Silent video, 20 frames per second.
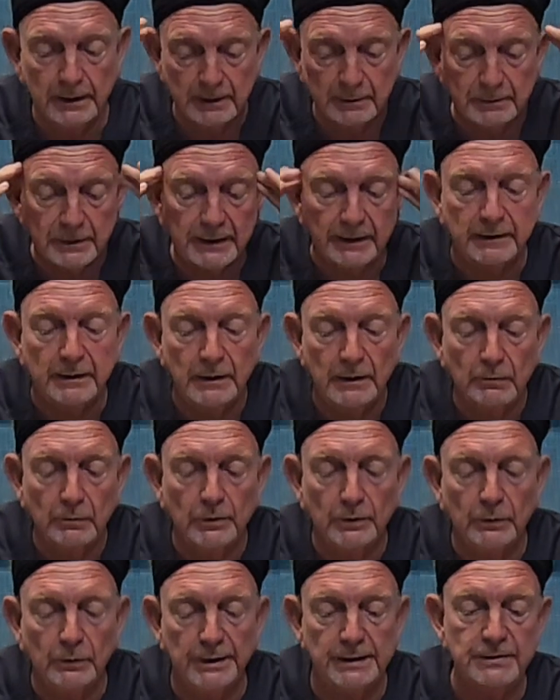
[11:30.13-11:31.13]
But
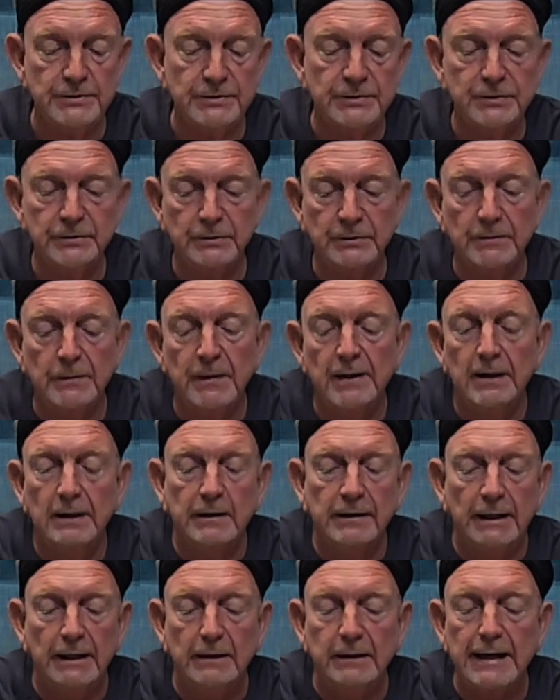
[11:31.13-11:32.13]
we're going to
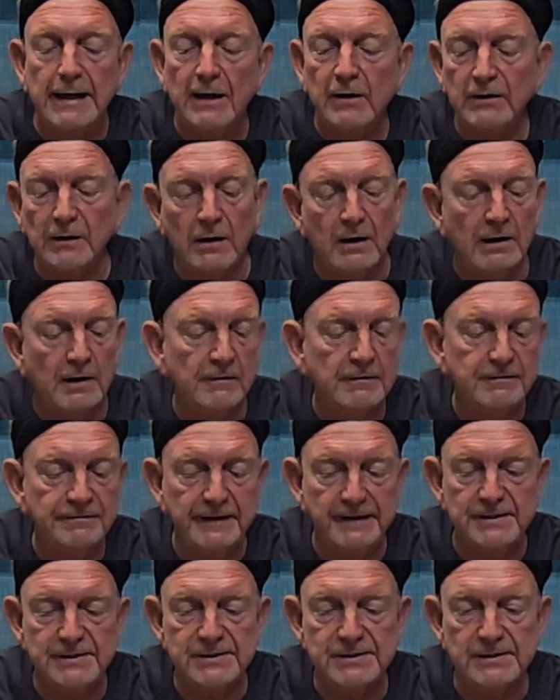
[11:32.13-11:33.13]
let Lao Gong
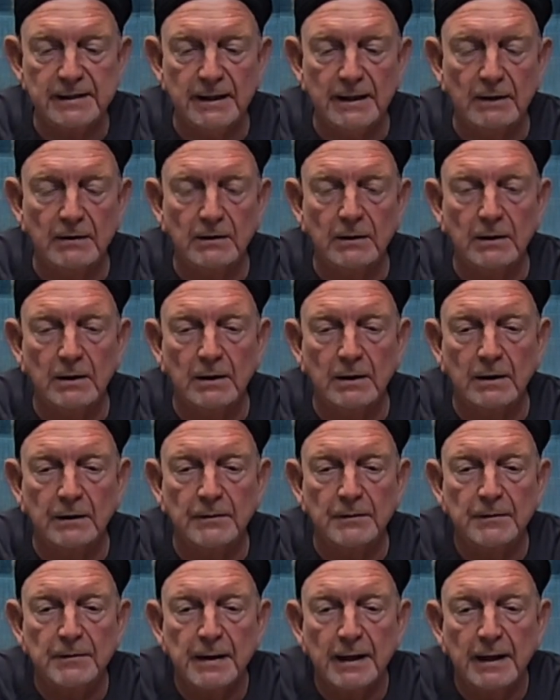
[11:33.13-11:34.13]
face Lao Gong